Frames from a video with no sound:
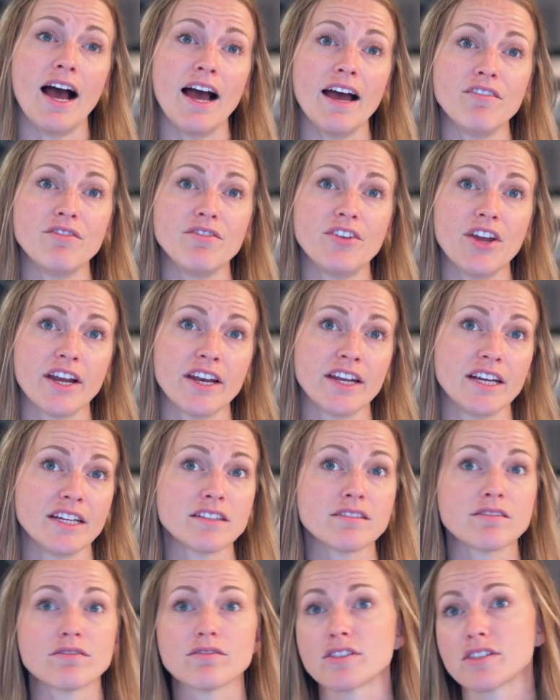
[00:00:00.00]
I've done
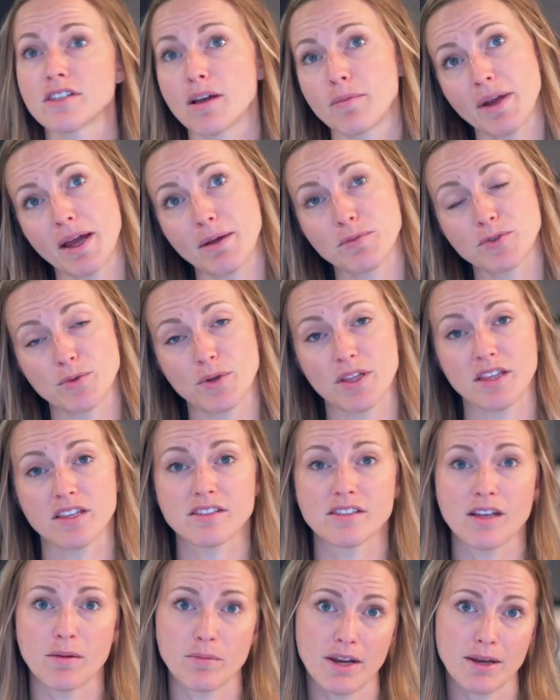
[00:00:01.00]
it sometimes with,
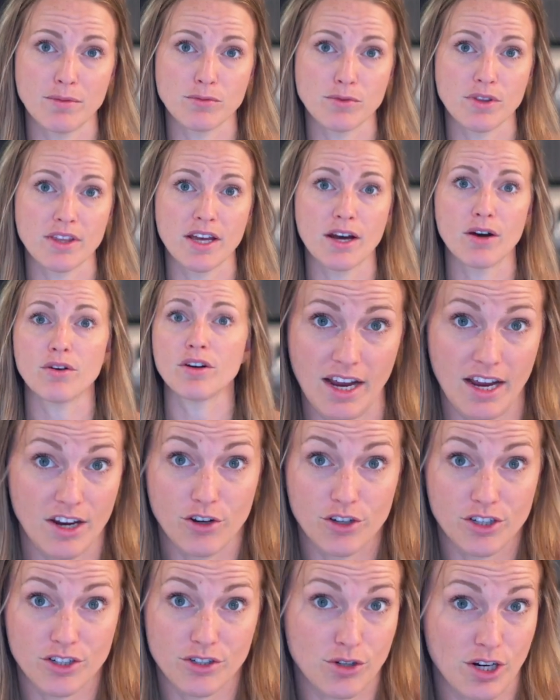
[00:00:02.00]
sometimes without, at
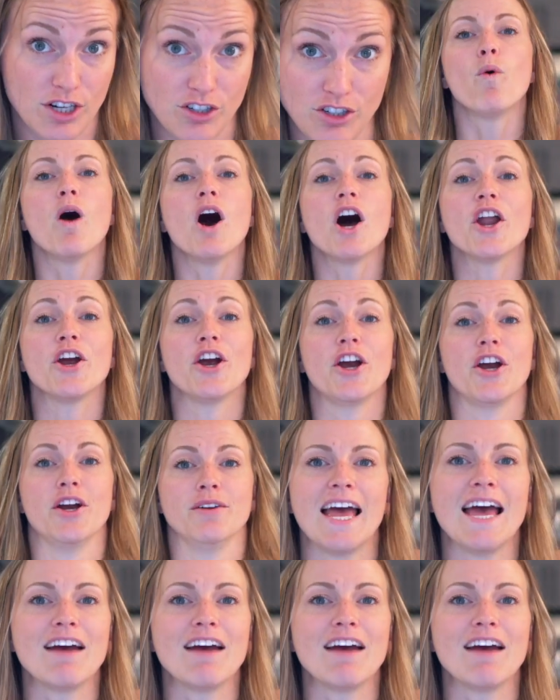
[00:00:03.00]
your discretion. Water.